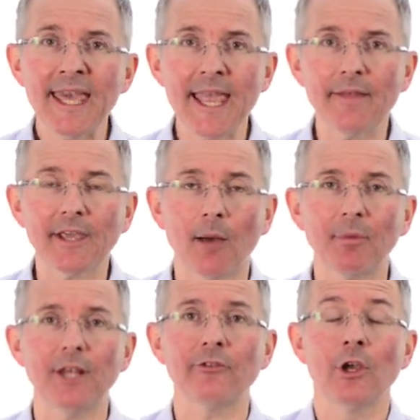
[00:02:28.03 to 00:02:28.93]
Here, the
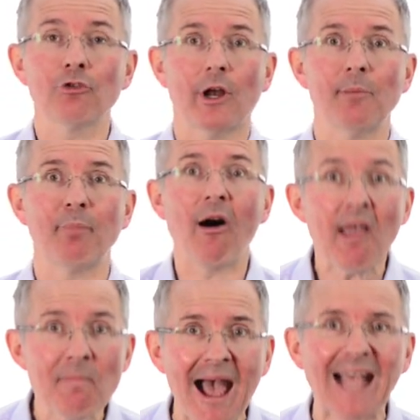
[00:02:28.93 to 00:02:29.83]
company's trying to
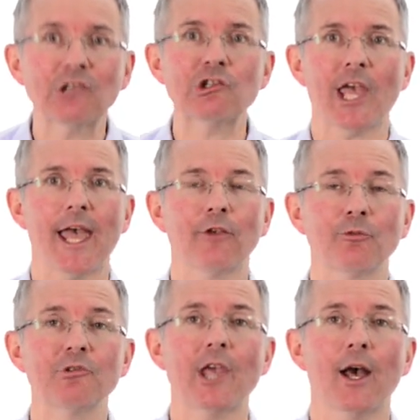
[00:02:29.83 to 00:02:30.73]
buy back shares
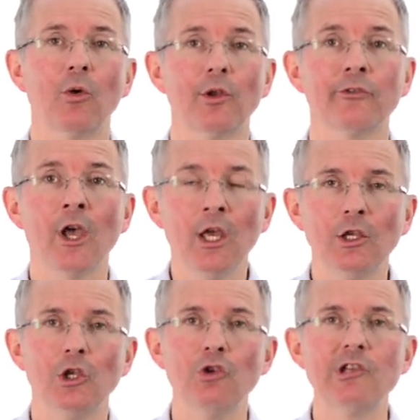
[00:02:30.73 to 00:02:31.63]
from shareholders,
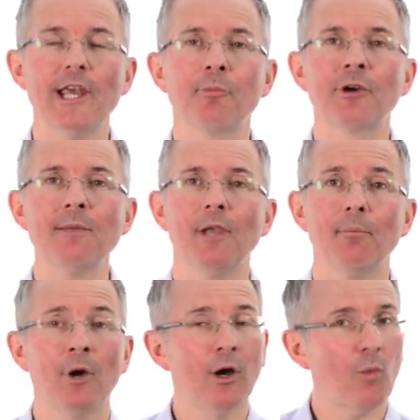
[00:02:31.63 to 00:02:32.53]
usually at a premium.